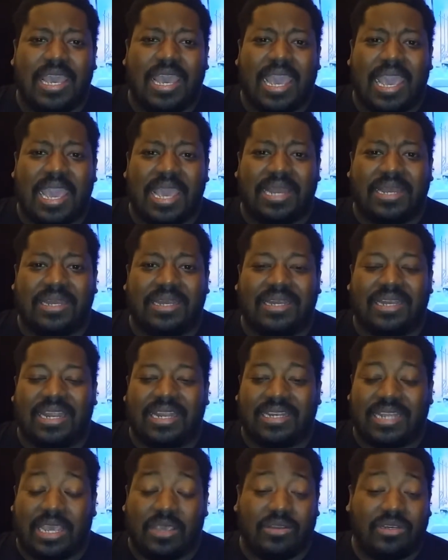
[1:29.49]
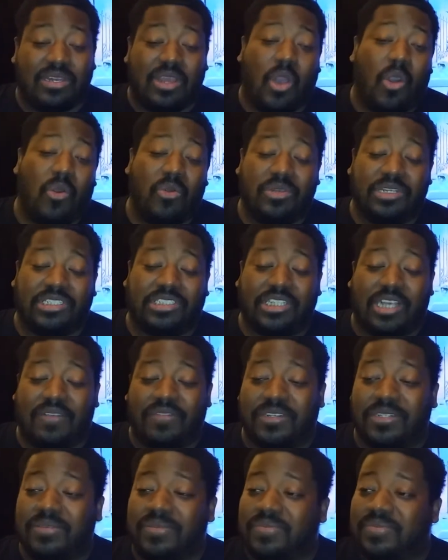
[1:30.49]
And they holding each
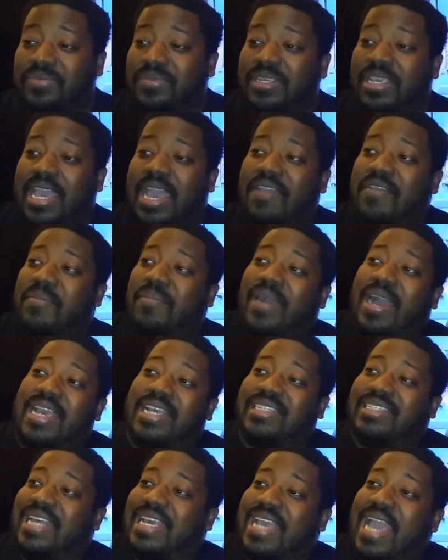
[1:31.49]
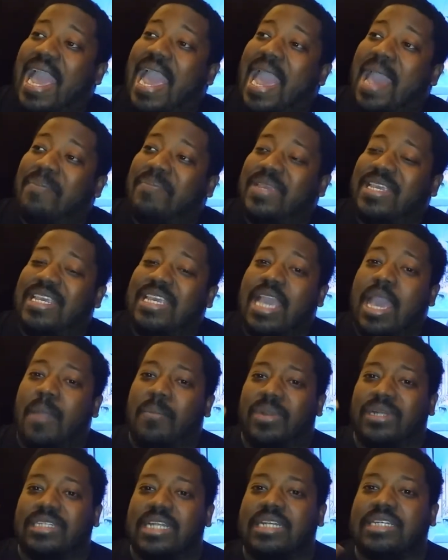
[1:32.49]
other. Everybody's like happy.
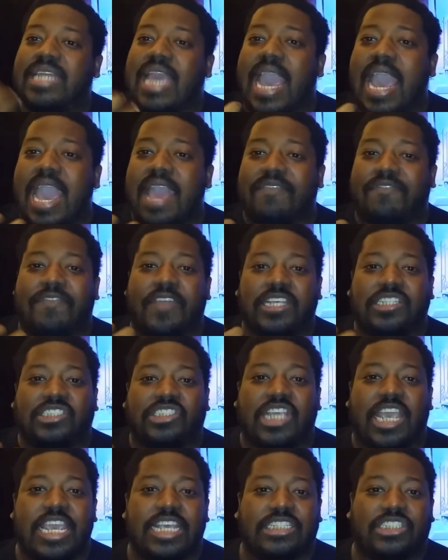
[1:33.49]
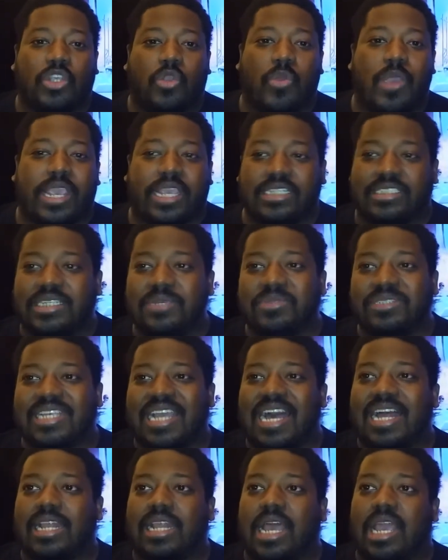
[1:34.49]
But the dad face changed quick because he was
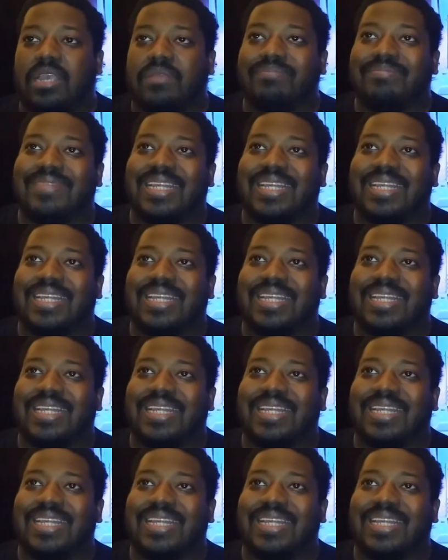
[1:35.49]
kind of like.